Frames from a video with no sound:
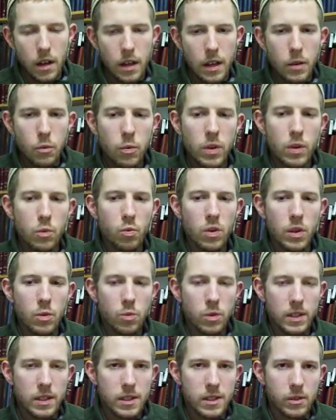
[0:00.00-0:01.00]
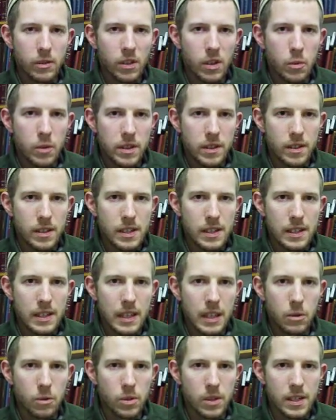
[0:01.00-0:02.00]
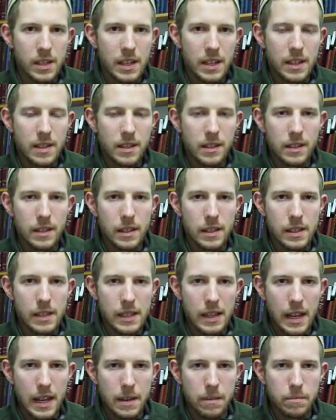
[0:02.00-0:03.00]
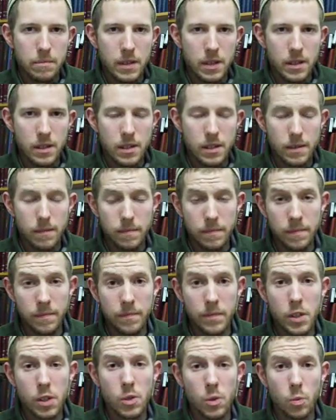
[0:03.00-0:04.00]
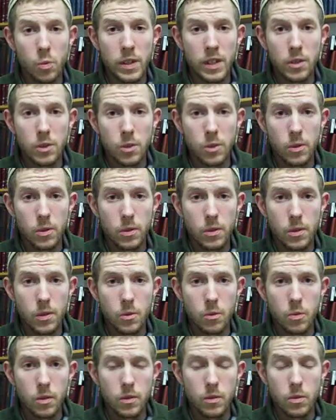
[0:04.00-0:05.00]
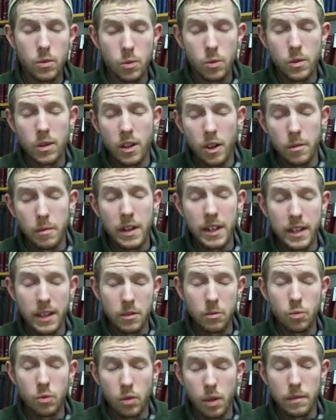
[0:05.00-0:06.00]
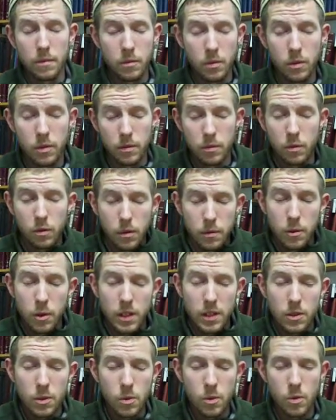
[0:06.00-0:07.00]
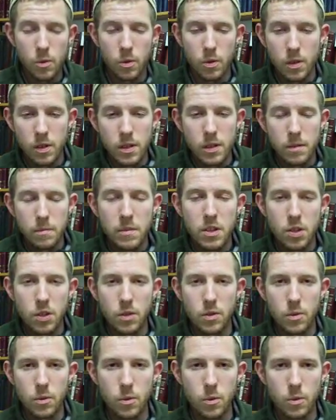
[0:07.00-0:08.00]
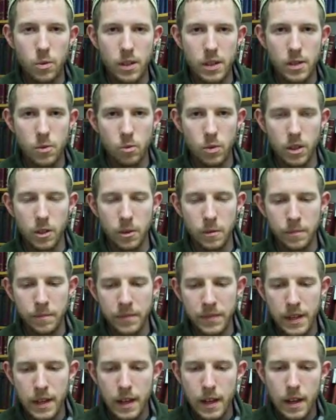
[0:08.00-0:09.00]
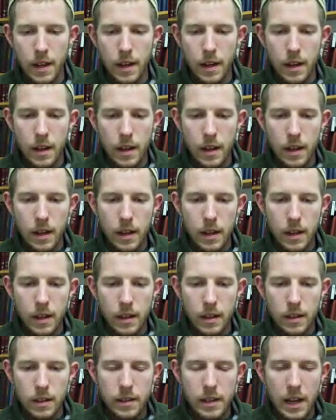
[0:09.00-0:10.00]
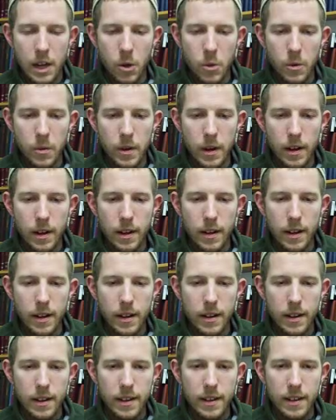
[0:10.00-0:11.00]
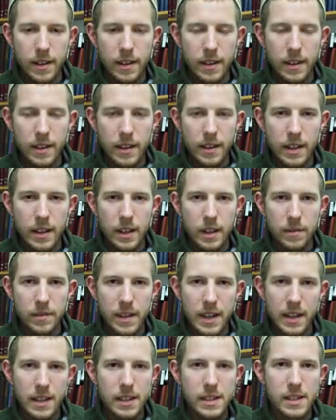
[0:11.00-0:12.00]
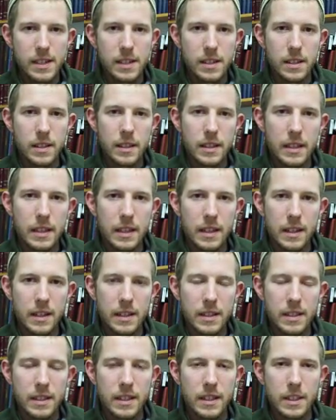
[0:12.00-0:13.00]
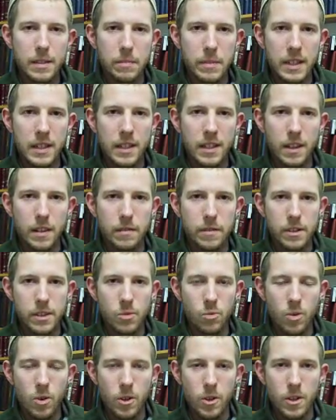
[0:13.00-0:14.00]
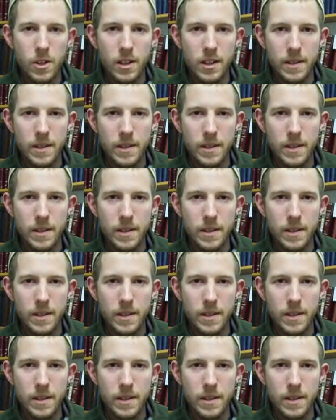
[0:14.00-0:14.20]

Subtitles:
When one will disagree with this, they will say that Islam means surrender to the Almighty, referring to submission to His will. Now, if that is the intended meaning of this word,